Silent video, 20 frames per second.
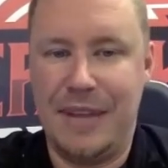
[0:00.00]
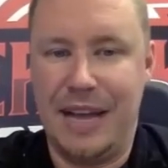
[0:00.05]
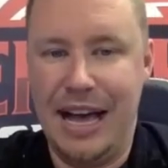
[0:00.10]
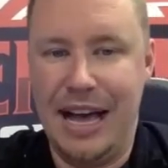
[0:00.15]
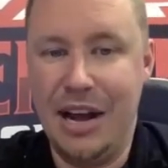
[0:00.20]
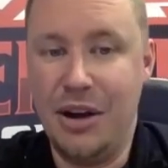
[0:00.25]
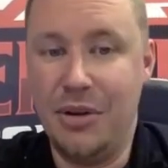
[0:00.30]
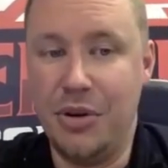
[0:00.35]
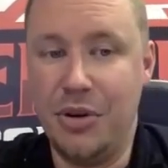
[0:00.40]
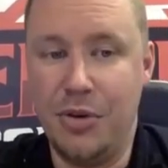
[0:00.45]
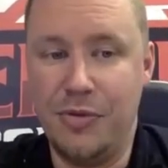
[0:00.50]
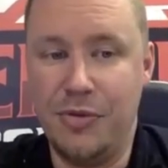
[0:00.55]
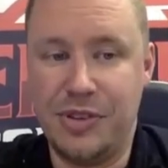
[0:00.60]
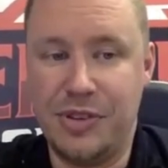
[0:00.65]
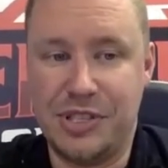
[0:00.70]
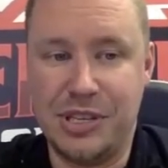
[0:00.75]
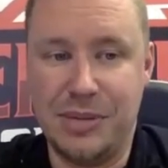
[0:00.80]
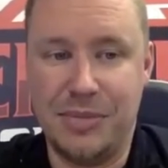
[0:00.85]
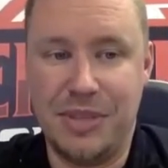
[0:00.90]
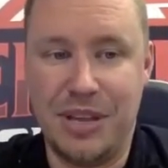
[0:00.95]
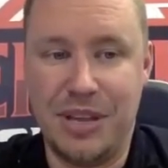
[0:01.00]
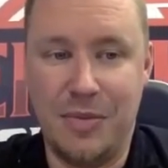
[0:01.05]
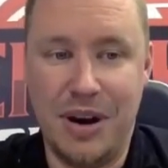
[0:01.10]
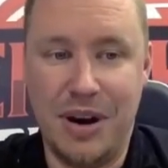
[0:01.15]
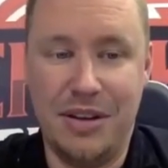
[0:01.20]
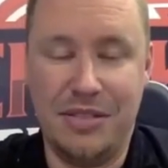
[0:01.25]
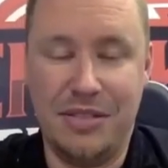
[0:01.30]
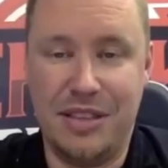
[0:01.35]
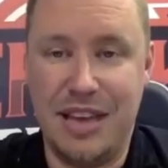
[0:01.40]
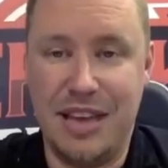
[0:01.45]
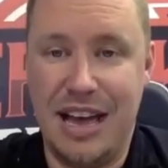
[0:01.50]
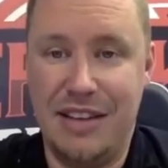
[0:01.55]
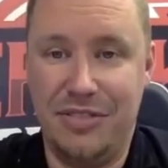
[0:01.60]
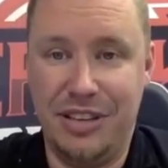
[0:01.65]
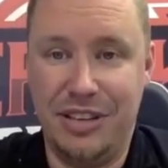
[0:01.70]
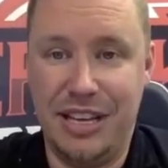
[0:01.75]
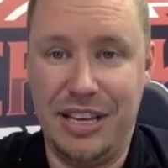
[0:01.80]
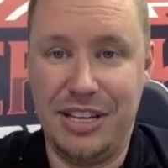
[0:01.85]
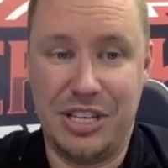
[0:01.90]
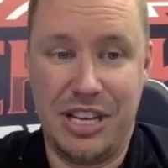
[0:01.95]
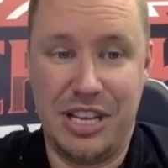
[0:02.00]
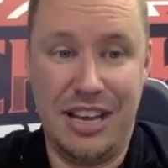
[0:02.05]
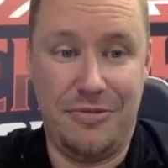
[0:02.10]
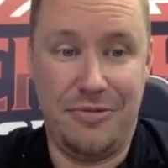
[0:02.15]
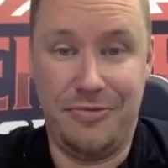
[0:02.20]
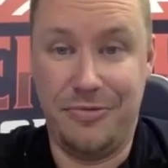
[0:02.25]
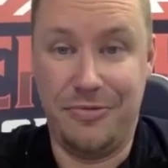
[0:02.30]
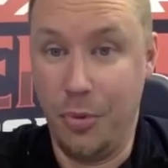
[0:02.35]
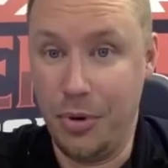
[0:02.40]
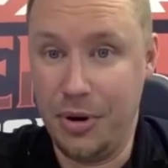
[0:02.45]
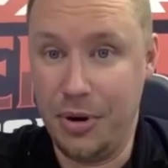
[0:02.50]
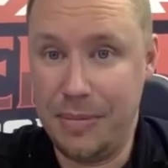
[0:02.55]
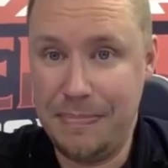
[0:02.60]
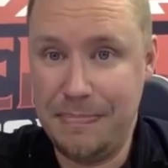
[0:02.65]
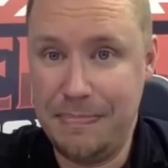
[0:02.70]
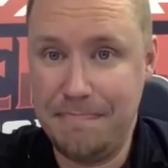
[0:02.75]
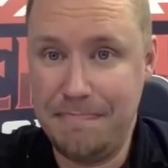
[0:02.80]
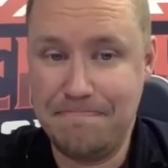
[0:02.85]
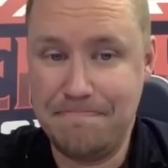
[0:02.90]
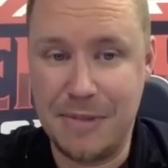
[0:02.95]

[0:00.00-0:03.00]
I don't know if it's something where the Avalanche can't afford him